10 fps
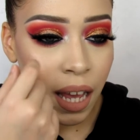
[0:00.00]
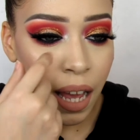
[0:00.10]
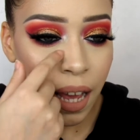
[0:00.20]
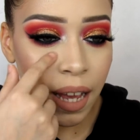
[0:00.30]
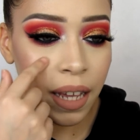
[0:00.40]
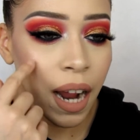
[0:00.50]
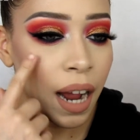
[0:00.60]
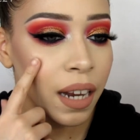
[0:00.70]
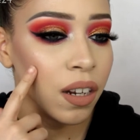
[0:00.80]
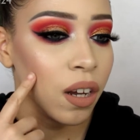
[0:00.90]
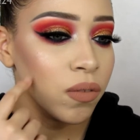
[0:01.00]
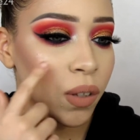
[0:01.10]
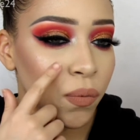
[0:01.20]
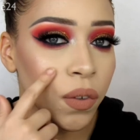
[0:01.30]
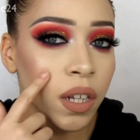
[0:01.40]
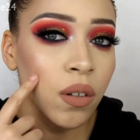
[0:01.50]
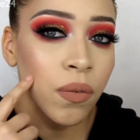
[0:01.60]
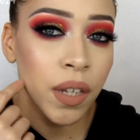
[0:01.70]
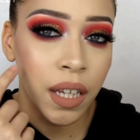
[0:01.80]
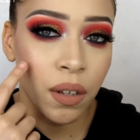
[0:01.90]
and I love the feel of it.